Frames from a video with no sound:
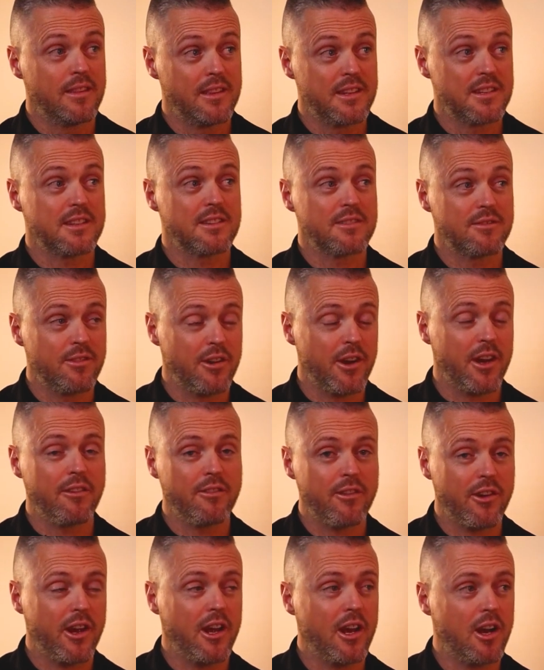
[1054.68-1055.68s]
This is very,
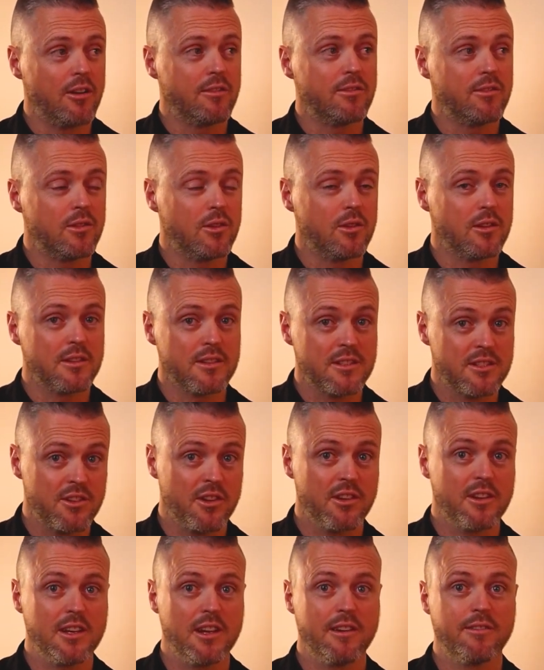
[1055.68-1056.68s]
very helpful,
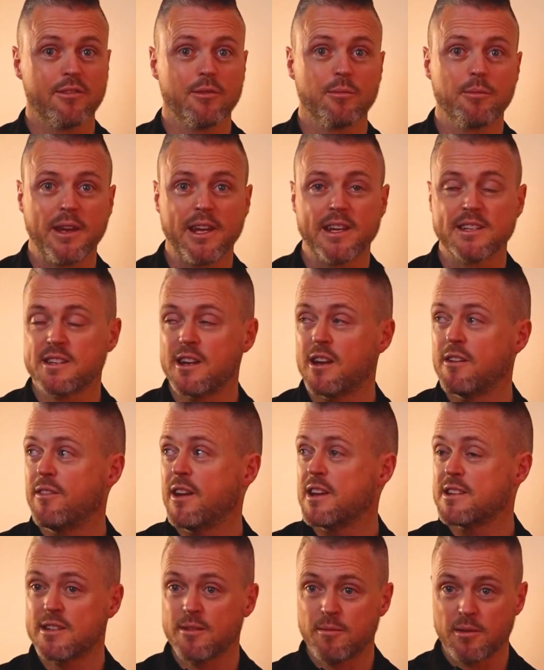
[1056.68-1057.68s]
certainly for me as an
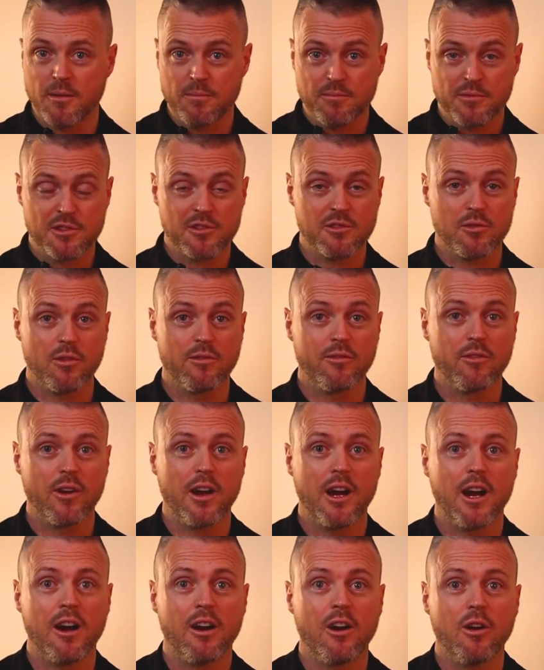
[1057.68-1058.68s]
investor, but I'm sure
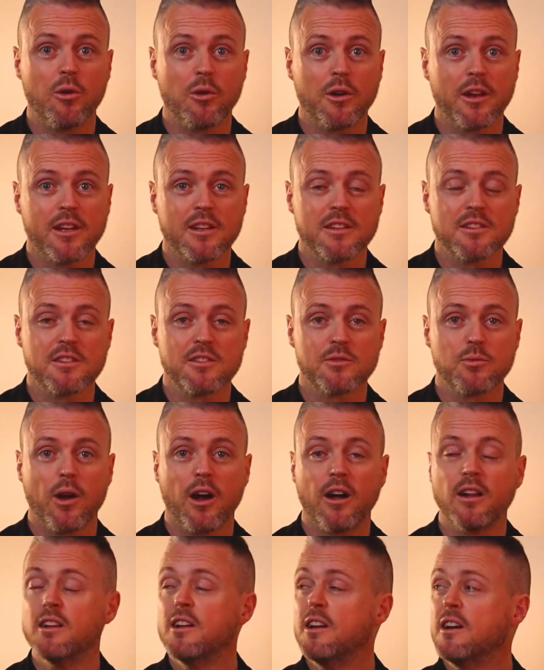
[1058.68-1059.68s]
for our audience as
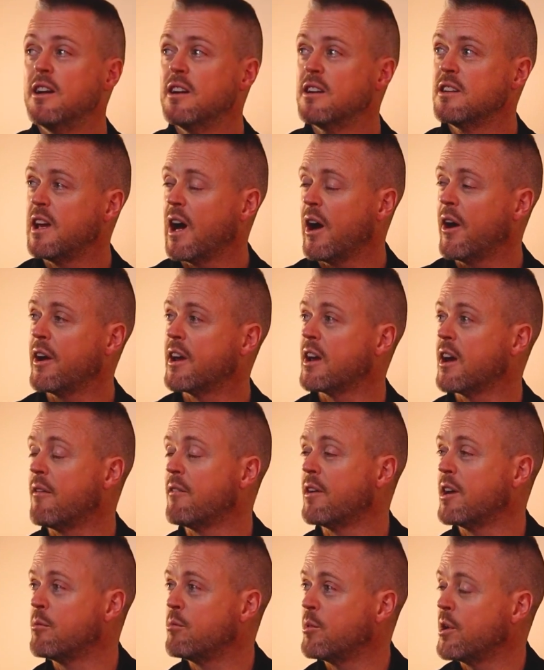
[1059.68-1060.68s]
well. Garrick, I'm
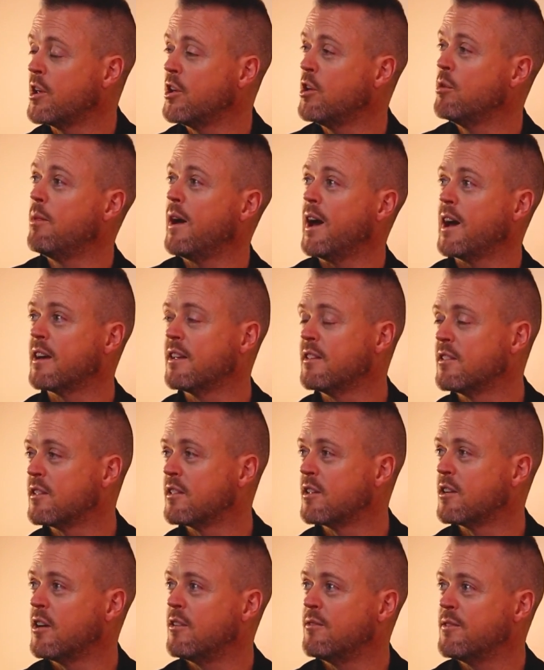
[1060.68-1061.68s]
going to bring you back
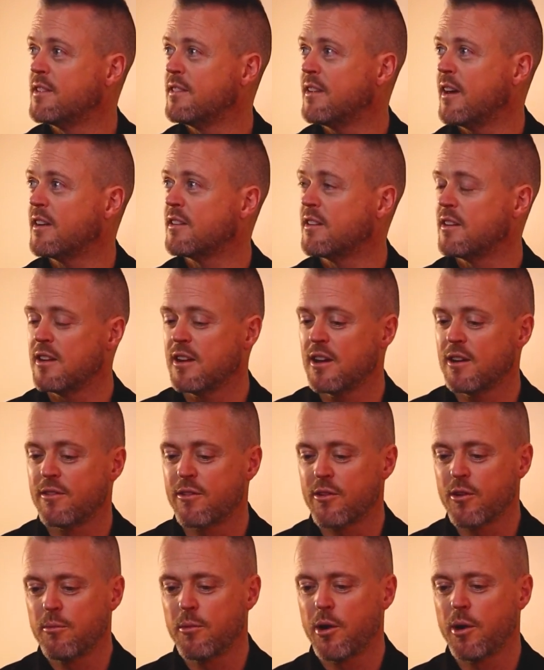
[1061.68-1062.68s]
into the conversation here
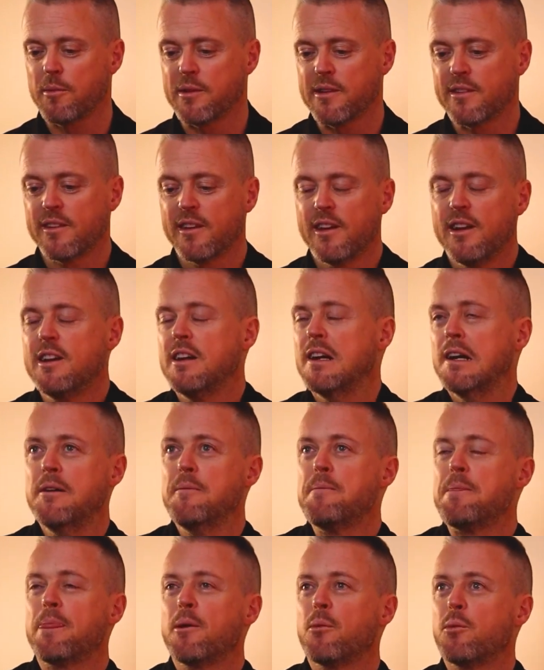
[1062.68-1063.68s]
for a moment.
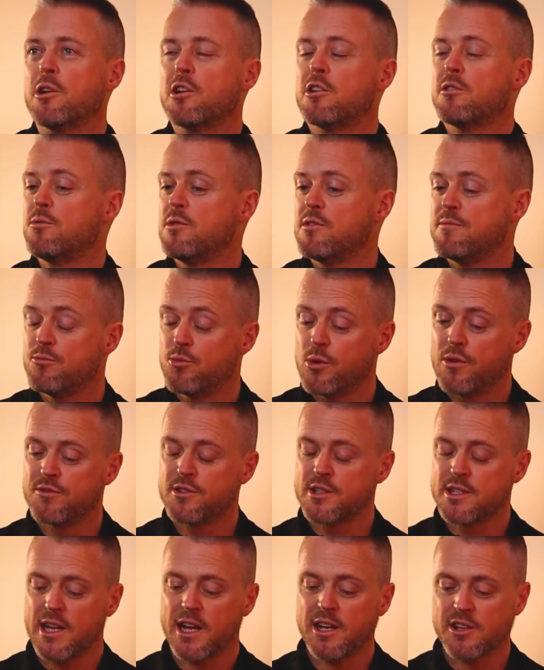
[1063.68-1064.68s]

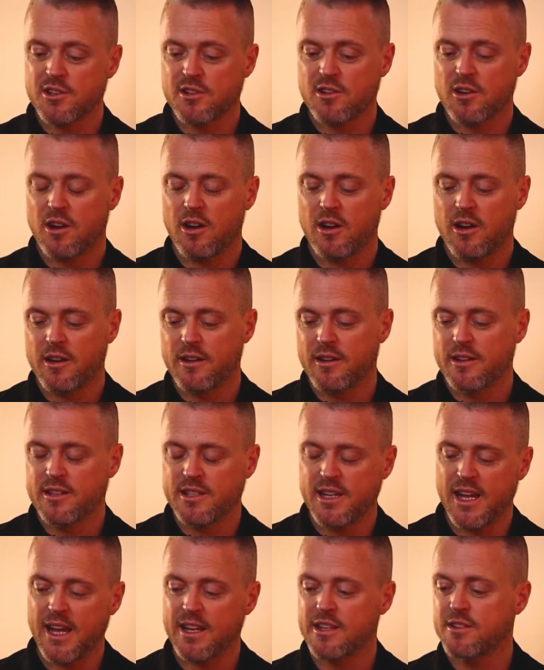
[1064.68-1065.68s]
We've touched on
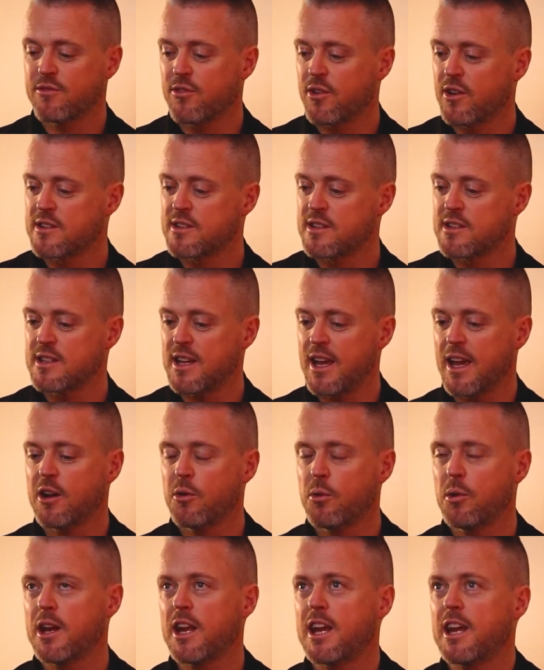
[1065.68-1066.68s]
debt versus
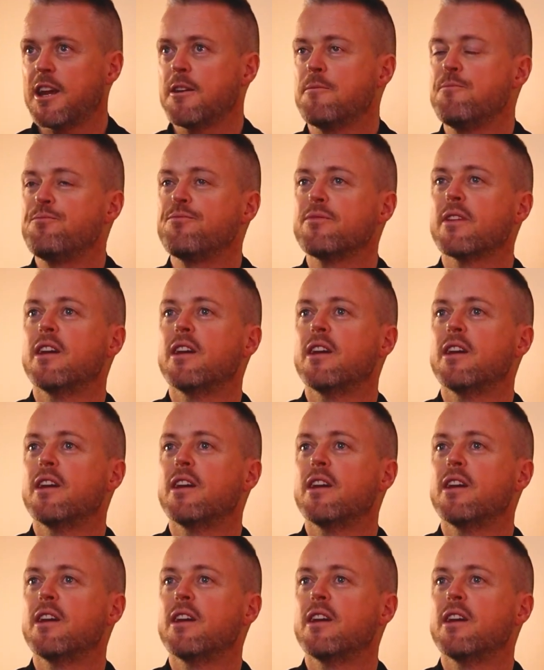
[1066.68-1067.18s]
equity.